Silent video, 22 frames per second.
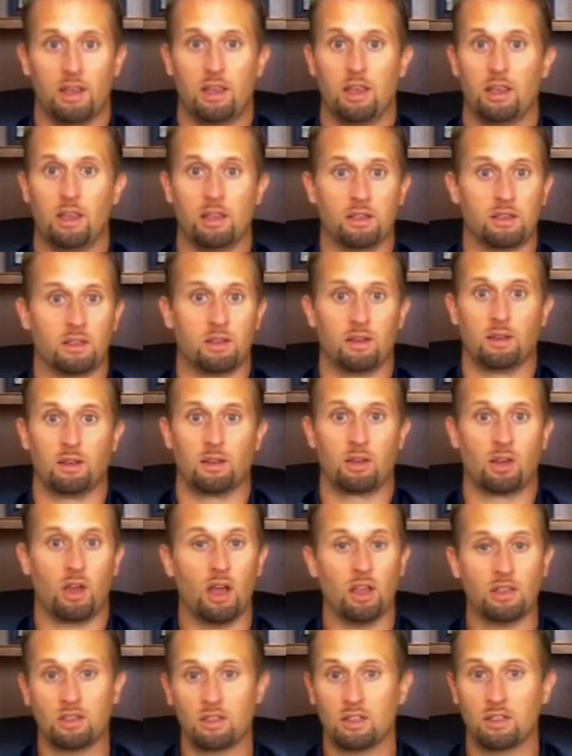is
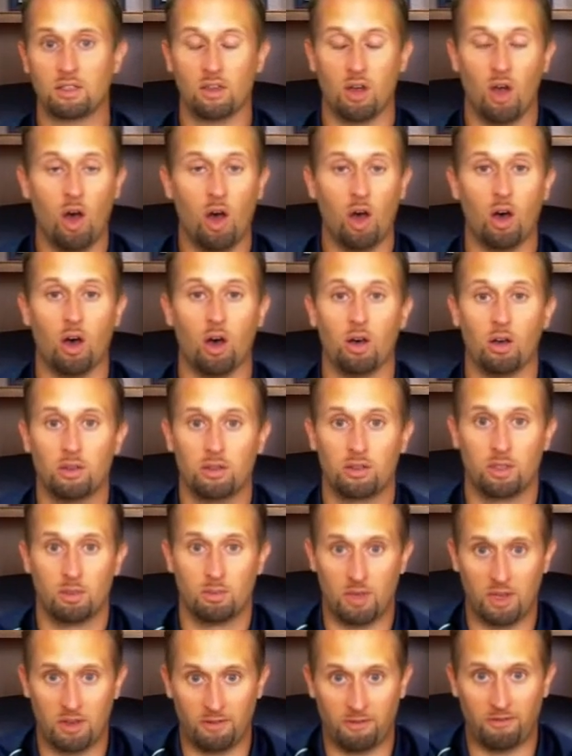causing us all to
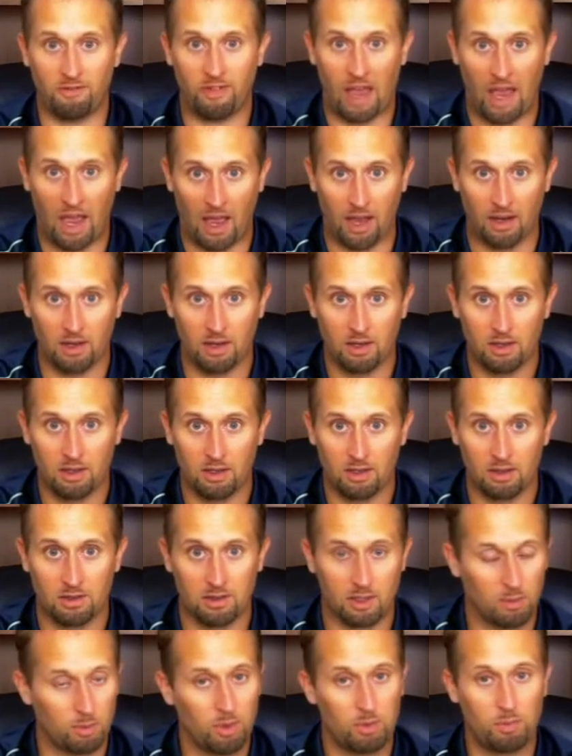be fat.
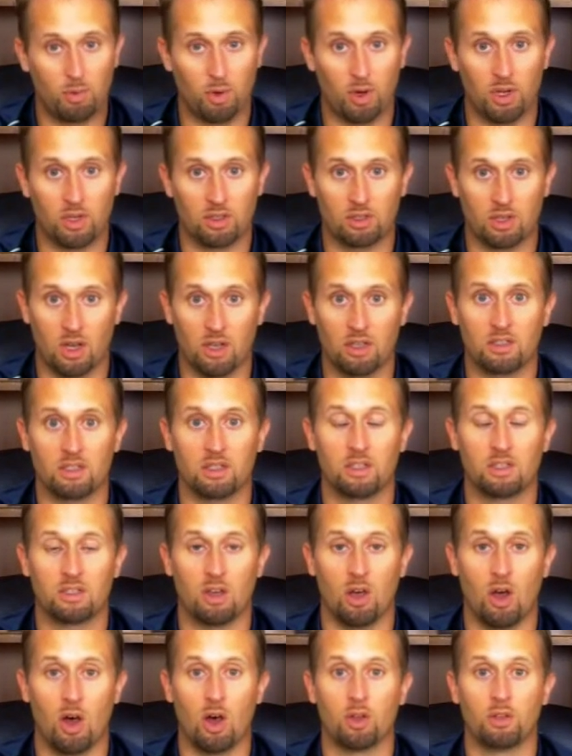Simply put, it's causing us
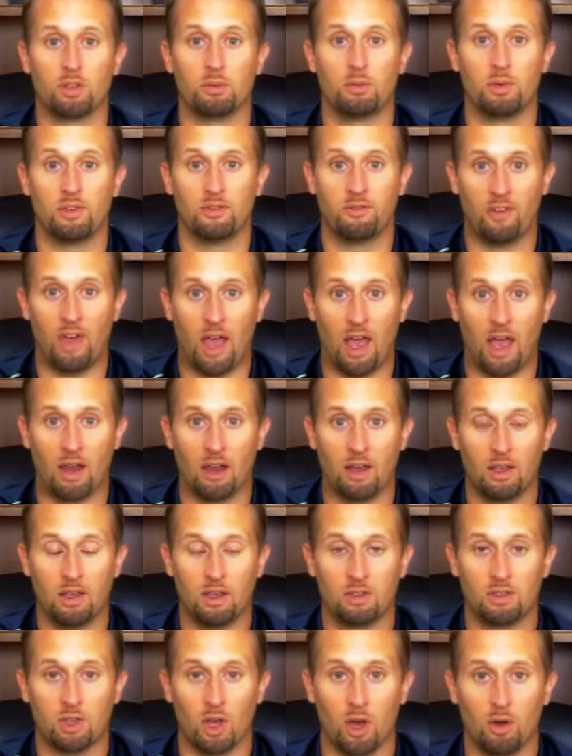all to be fat.
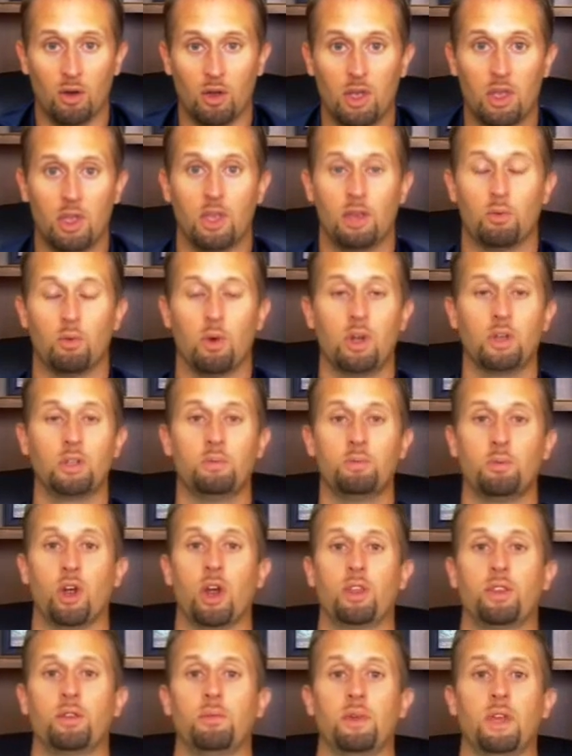So, in one
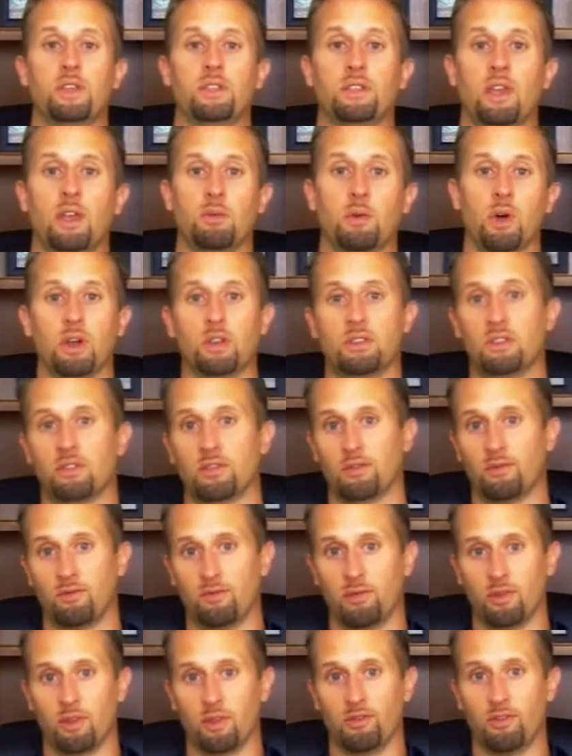breath, you may say, well, it's the,
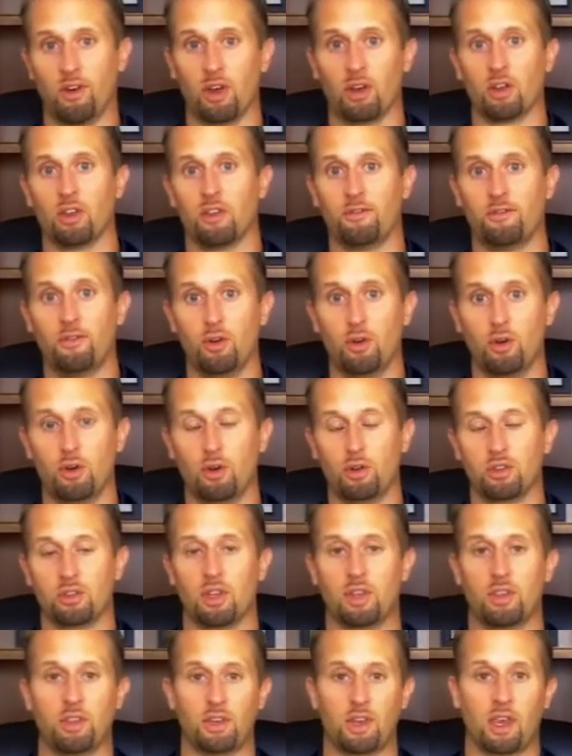the fault of the food. There's
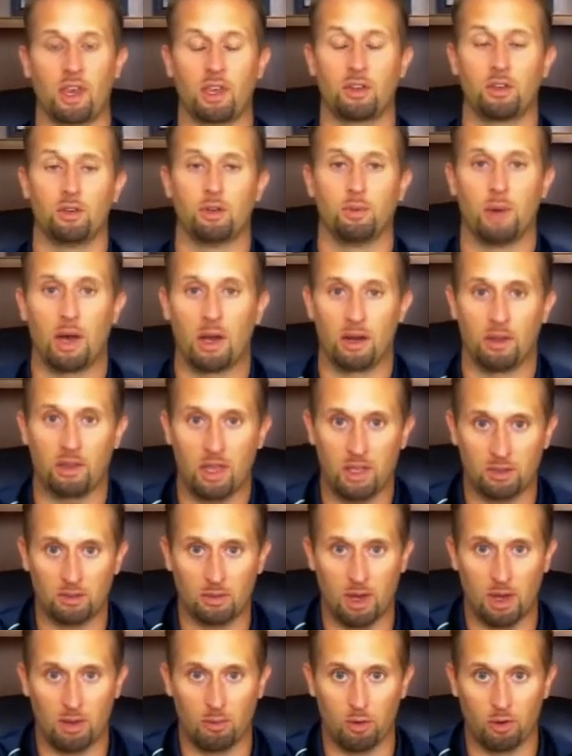nothing I can do about it. That's
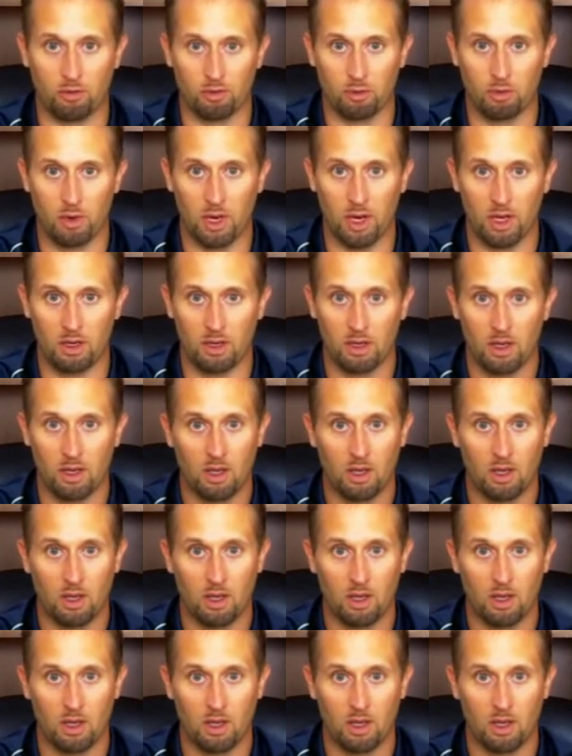why I'm overweight.